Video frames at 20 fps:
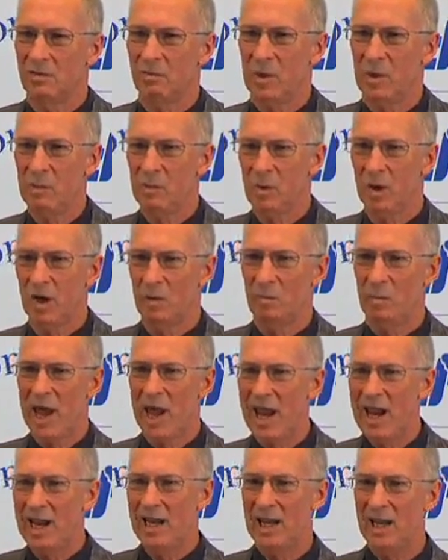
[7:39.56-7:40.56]
If people aren't
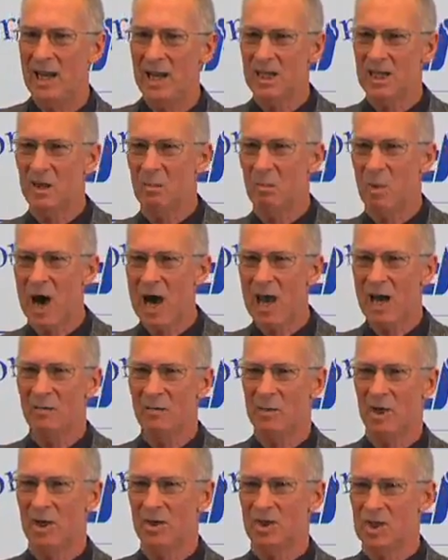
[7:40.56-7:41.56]
paying in at the
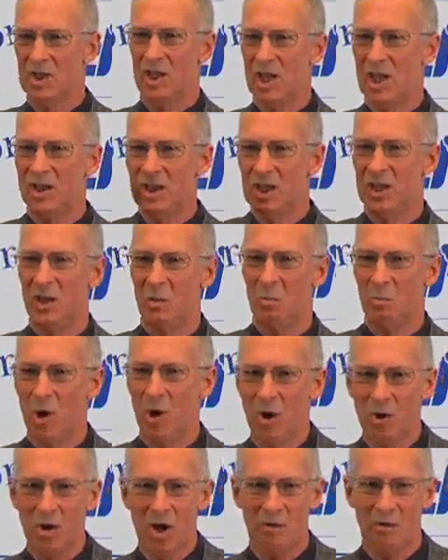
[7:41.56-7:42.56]
bottom, there's nothing to
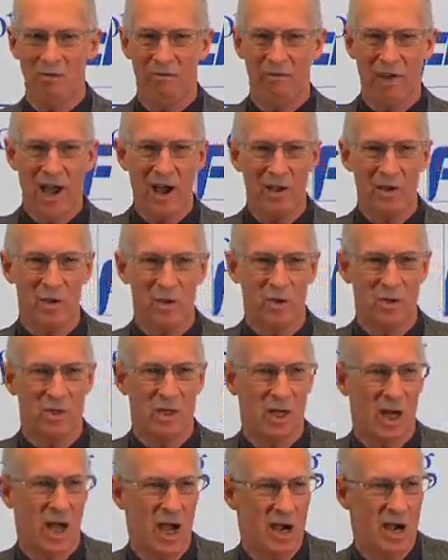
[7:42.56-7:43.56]
bulk up
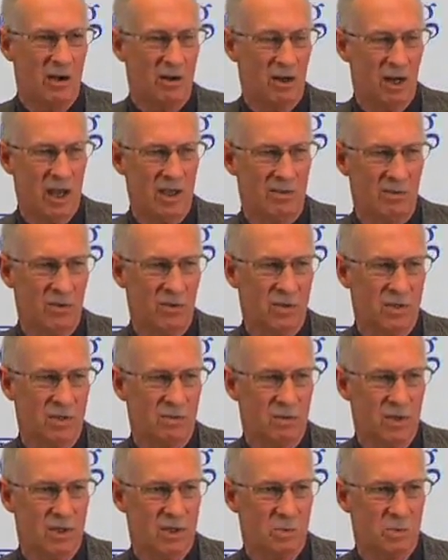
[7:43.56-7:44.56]
values at higher
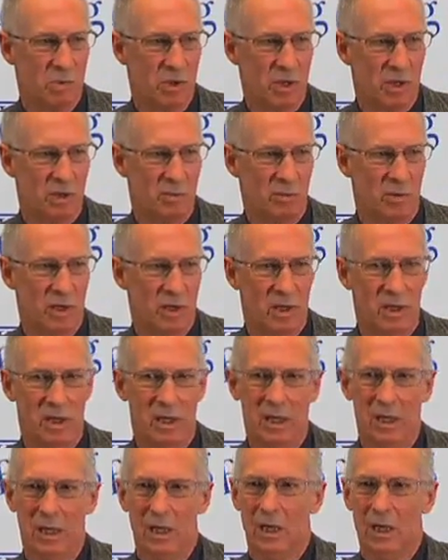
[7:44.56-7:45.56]
levels of this pyramid.
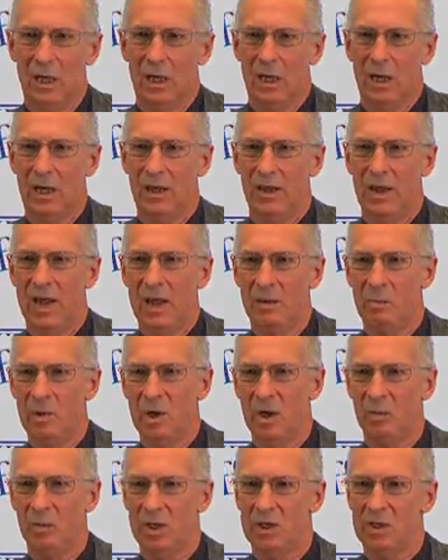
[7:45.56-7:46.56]
And that
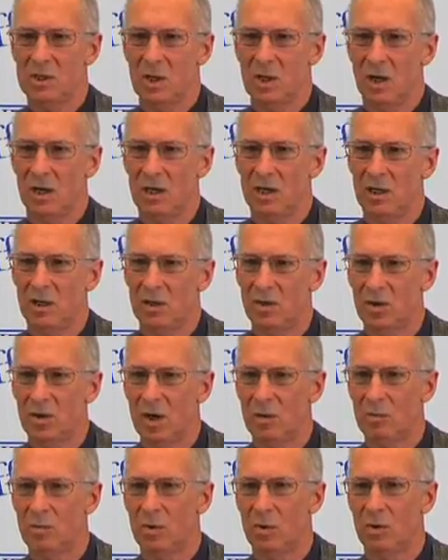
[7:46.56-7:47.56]
pyramid started to
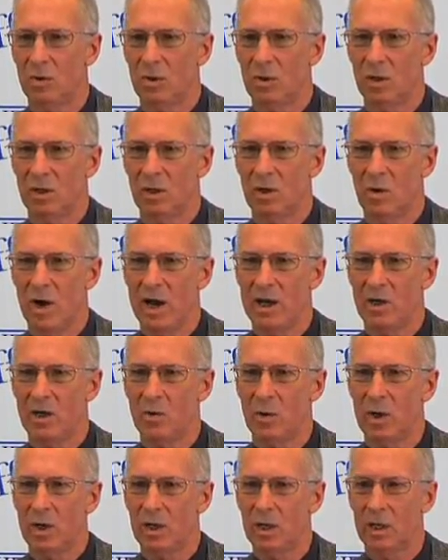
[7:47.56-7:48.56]
crumble
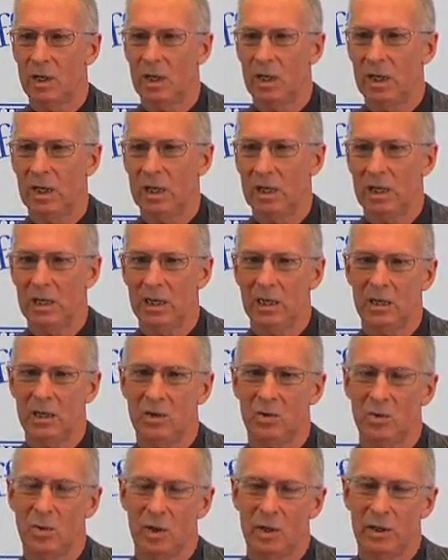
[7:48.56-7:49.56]
quite quickly
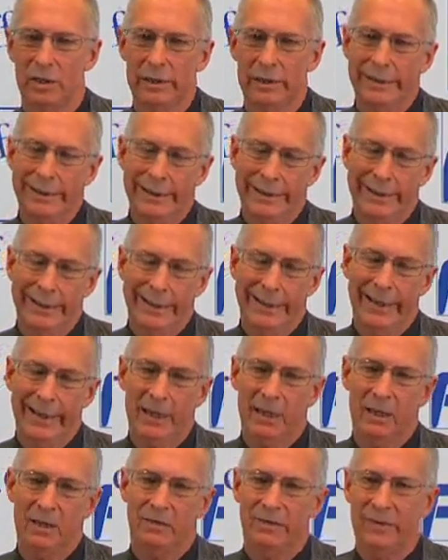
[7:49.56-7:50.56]
toward
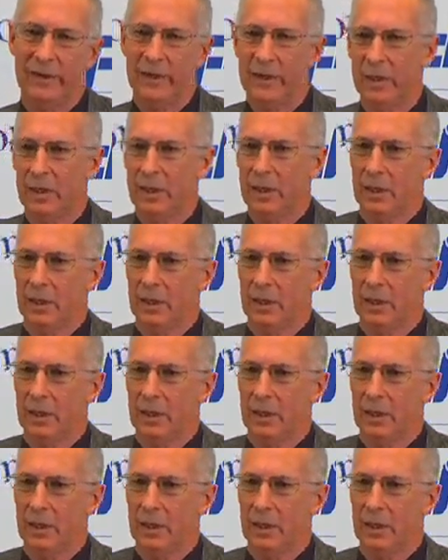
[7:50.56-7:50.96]
the end of